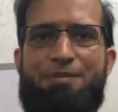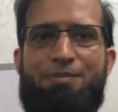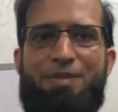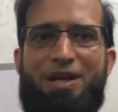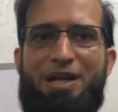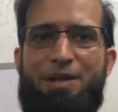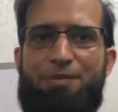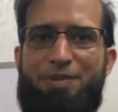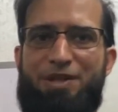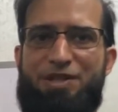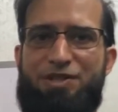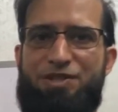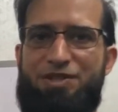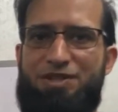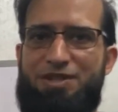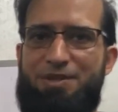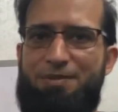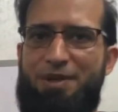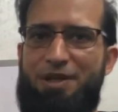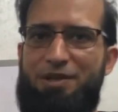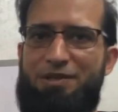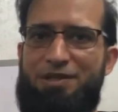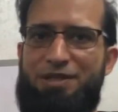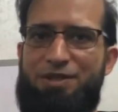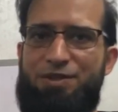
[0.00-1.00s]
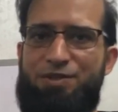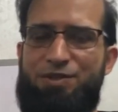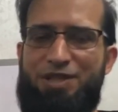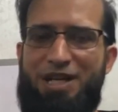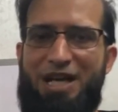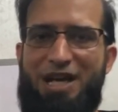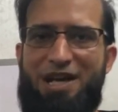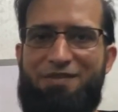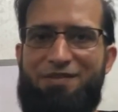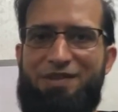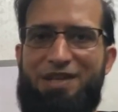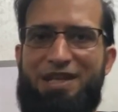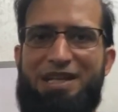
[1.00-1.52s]
male patients about their
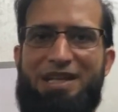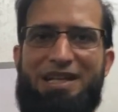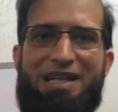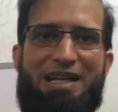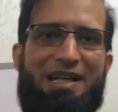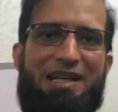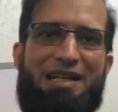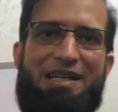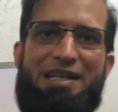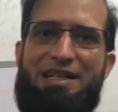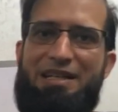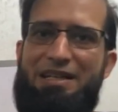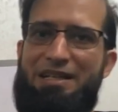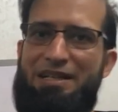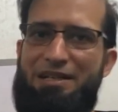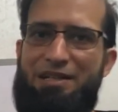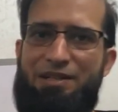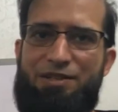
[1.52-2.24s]
driving and